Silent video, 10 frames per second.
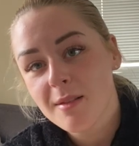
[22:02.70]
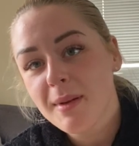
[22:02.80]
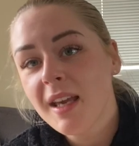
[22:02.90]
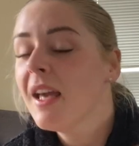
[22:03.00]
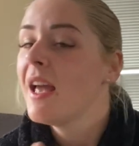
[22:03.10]
to
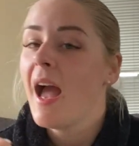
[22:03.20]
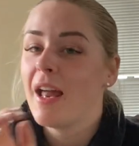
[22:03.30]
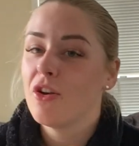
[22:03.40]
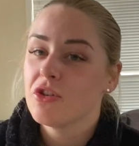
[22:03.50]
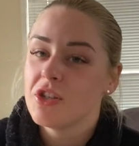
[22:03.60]
be
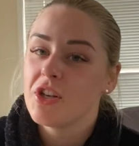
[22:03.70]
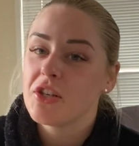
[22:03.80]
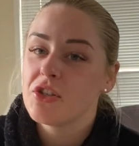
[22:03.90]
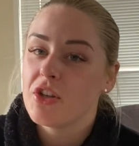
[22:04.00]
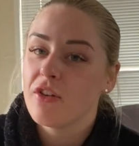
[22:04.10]
and not to
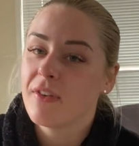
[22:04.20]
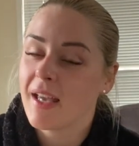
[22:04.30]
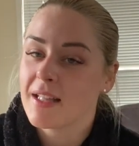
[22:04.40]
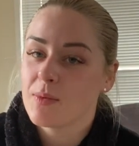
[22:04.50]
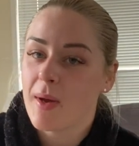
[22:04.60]
judge yourself
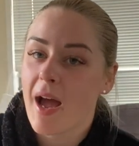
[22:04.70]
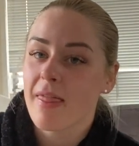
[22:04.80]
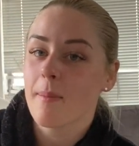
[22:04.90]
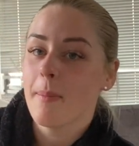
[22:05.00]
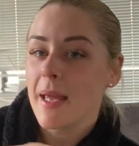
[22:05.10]
against where
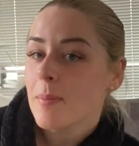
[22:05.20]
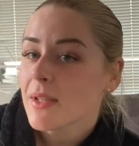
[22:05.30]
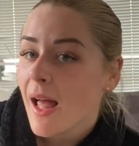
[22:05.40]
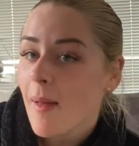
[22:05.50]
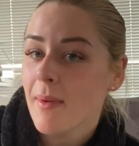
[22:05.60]
other
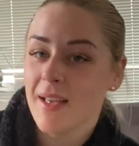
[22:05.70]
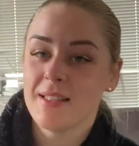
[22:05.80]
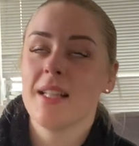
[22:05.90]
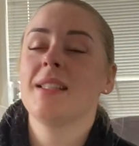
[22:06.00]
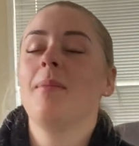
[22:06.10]
people are, because
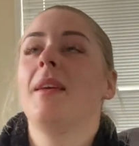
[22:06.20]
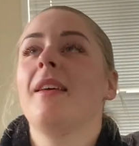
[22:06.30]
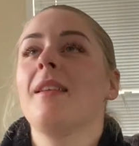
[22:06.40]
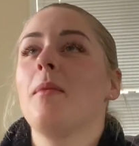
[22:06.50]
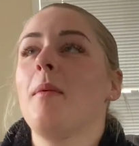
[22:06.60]
that's
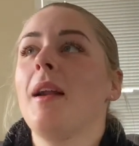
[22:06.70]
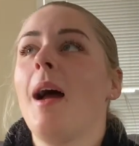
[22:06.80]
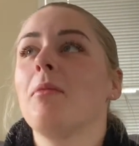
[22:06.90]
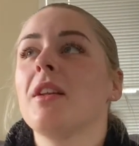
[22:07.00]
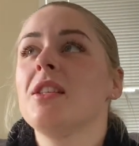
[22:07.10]
something at the moment
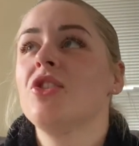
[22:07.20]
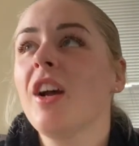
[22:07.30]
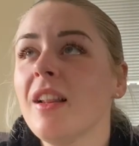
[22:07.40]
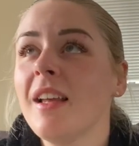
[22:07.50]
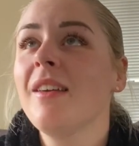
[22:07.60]
I'm really
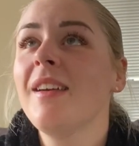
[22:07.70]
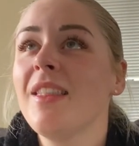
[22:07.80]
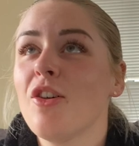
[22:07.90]
struggling with.